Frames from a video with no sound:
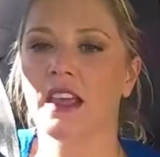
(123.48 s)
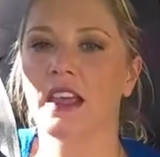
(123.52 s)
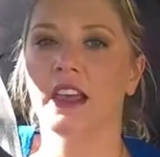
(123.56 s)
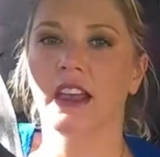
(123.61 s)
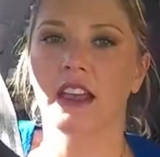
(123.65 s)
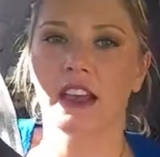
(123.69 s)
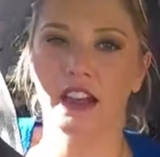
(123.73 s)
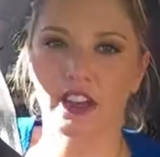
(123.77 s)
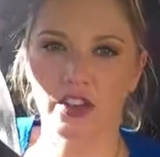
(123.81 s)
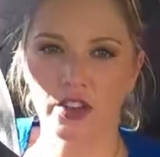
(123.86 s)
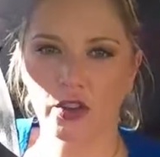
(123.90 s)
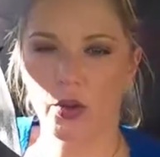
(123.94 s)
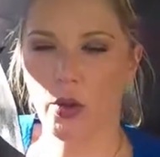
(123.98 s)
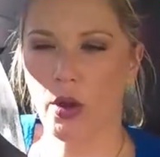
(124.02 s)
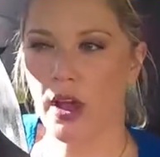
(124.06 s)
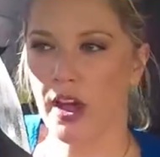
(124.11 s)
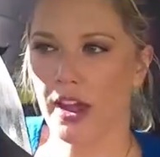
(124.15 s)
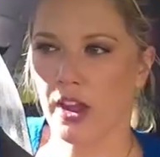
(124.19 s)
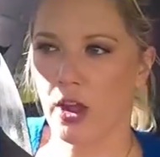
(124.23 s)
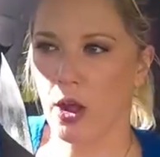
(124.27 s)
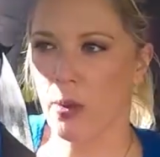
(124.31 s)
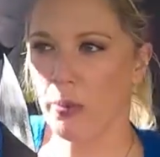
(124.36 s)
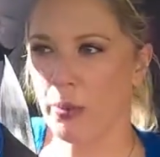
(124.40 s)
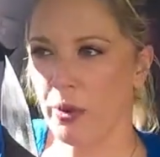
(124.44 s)
it is
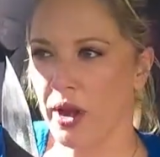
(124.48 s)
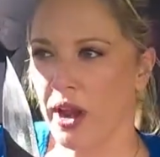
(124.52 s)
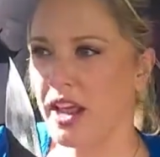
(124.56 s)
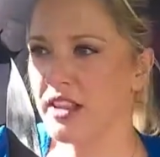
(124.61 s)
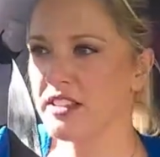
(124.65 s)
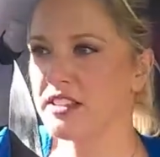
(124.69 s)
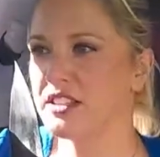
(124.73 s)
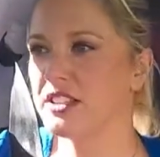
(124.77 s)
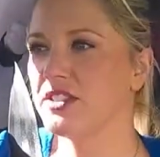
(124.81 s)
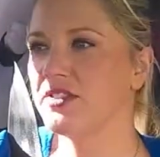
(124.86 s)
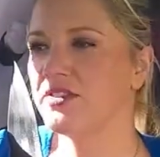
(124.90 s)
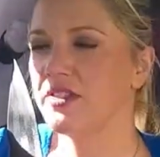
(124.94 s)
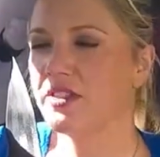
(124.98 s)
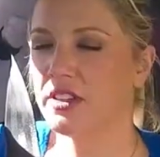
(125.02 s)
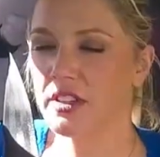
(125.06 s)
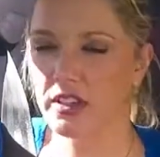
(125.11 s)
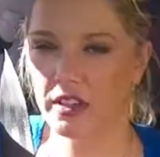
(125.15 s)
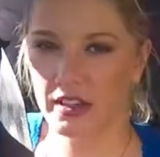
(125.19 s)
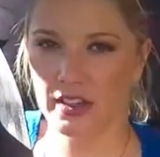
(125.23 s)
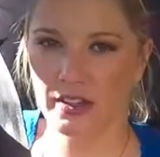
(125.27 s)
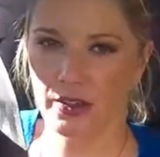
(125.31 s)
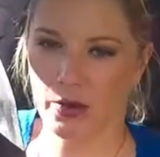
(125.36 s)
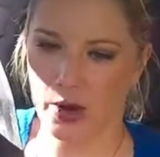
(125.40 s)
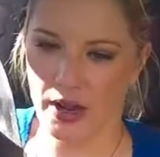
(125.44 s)
quite comprehensive,
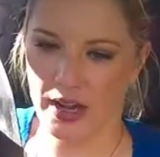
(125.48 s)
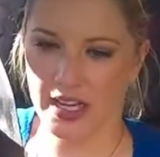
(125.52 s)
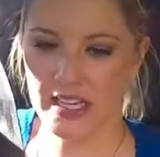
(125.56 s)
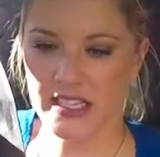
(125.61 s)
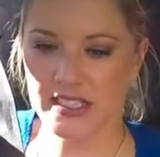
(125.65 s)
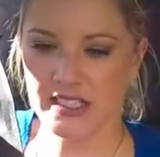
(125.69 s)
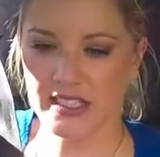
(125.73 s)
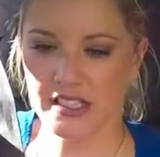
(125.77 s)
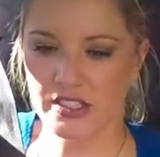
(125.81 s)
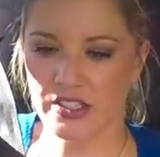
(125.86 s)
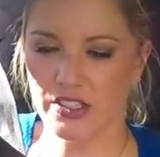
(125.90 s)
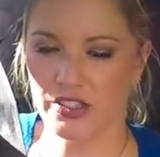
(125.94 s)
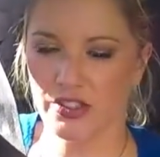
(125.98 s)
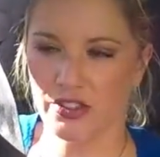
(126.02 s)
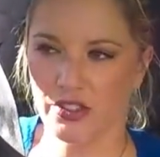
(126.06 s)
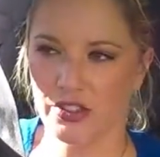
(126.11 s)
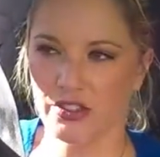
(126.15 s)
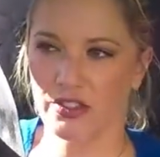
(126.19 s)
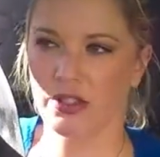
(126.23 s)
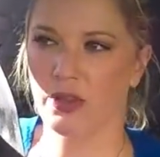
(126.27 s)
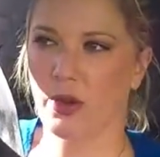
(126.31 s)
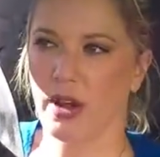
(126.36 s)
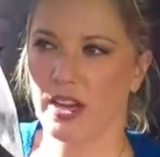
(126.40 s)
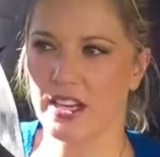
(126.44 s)
it's quite easy to
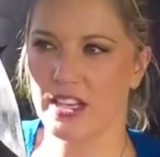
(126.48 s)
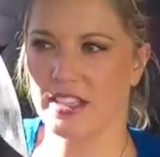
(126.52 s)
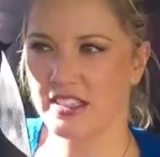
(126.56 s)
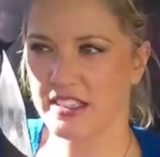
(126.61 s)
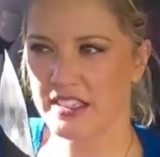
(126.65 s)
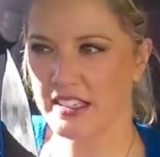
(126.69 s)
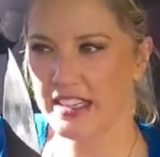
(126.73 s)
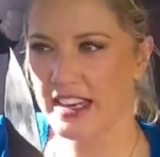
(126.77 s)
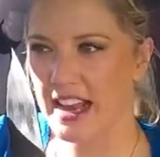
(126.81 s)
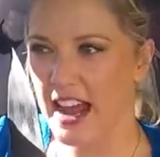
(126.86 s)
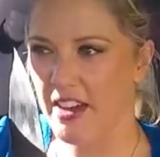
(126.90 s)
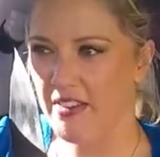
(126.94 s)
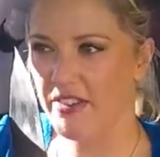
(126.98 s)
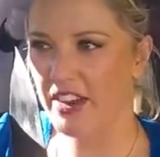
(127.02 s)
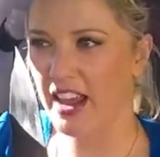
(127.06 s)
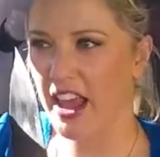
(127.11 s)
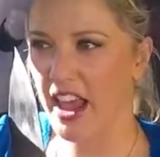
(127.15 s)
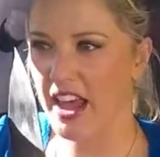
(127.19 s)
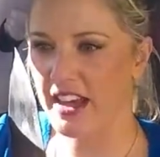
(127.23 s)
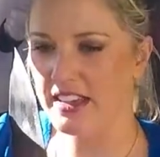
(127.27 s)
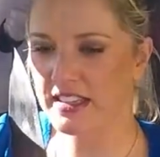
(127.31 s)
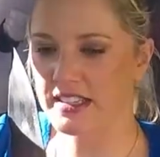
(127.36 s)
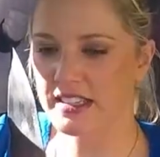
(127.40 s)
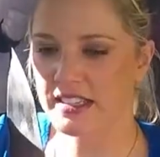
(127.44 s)
use, quite easy to
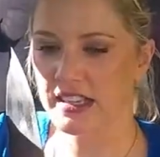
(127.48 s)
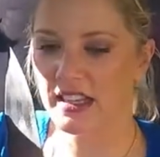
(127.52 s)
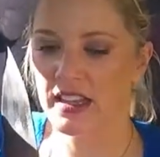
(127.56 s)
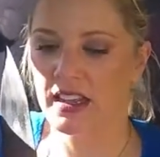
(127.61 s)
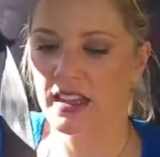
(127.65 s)
navigate.